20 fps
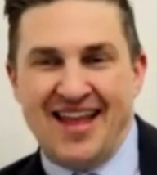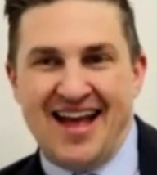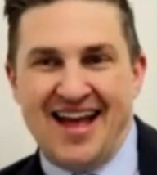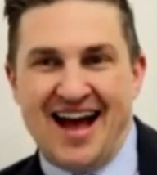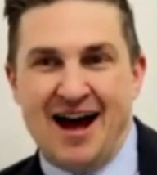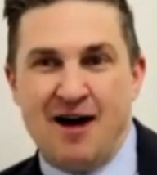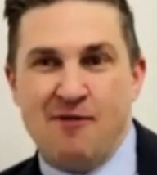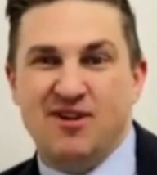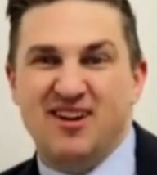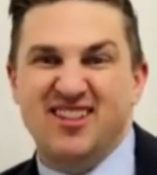And
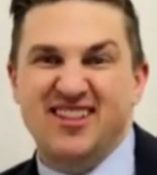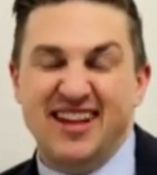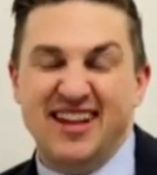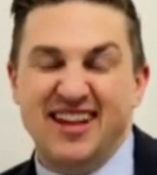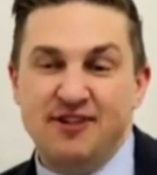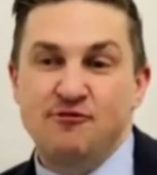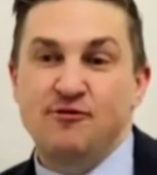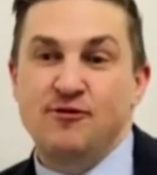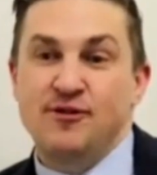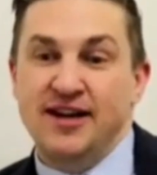what I didn't
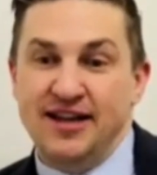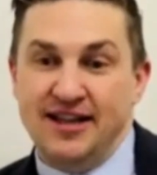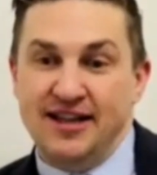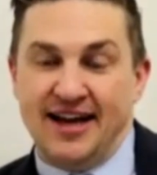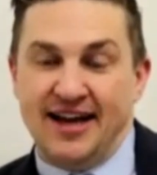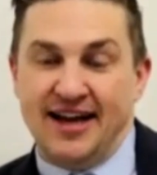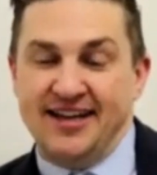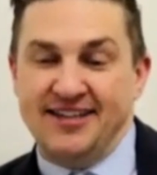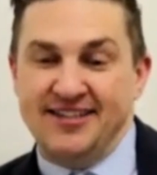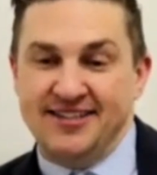
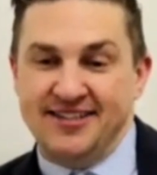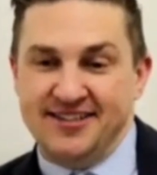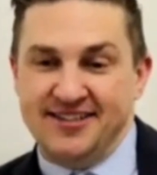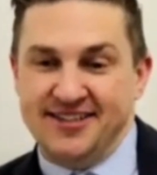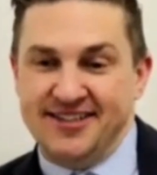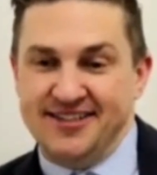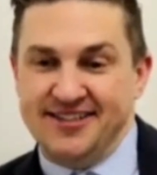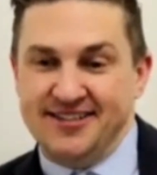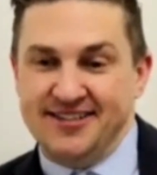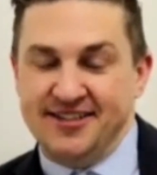realize
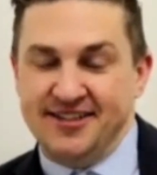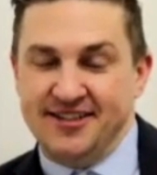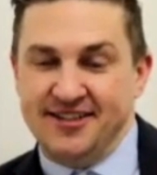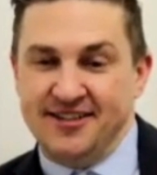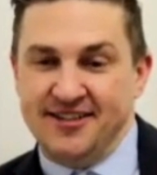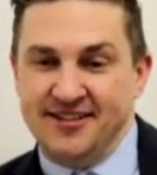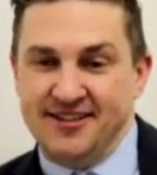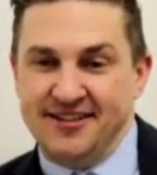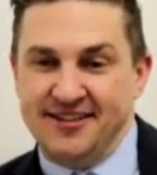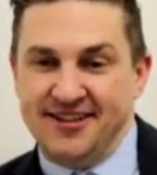is that
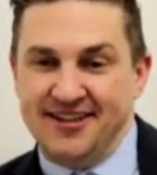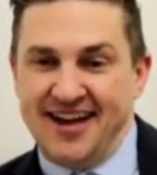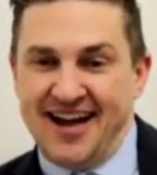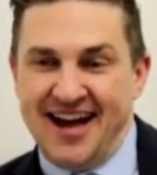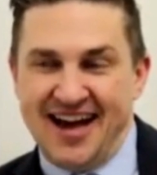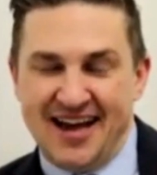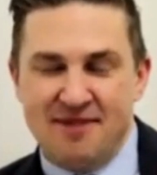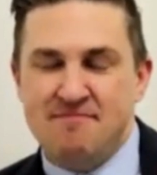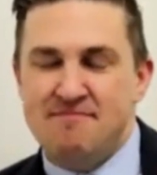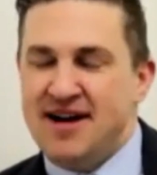I had
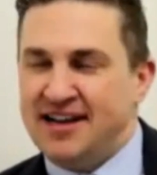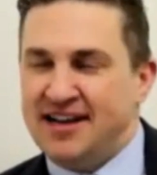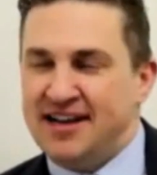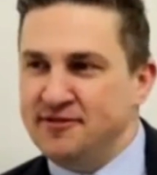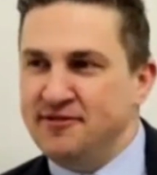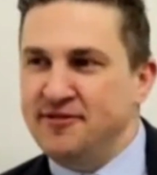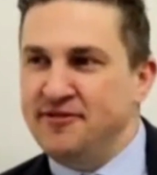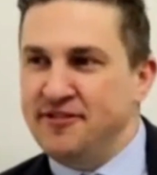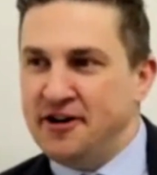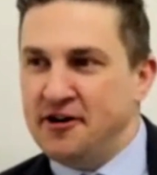a massive
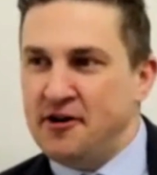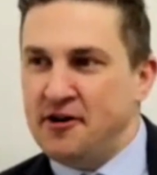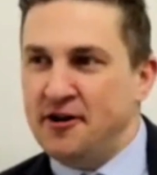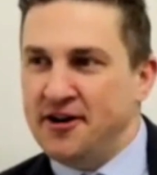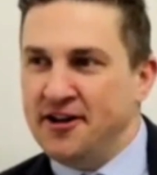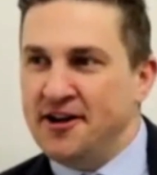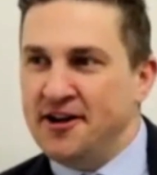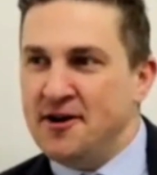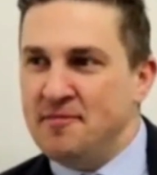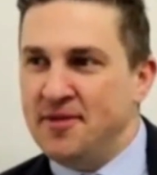inferiority
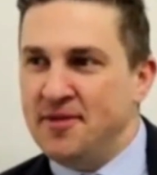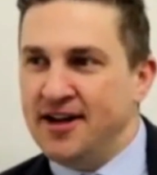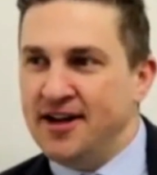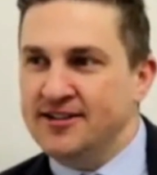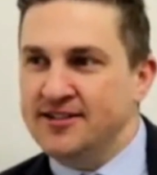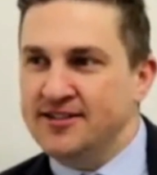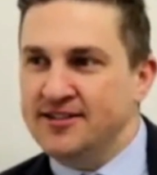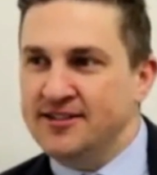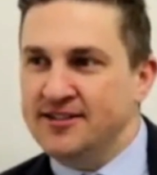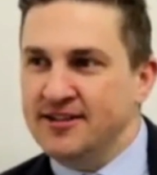complex.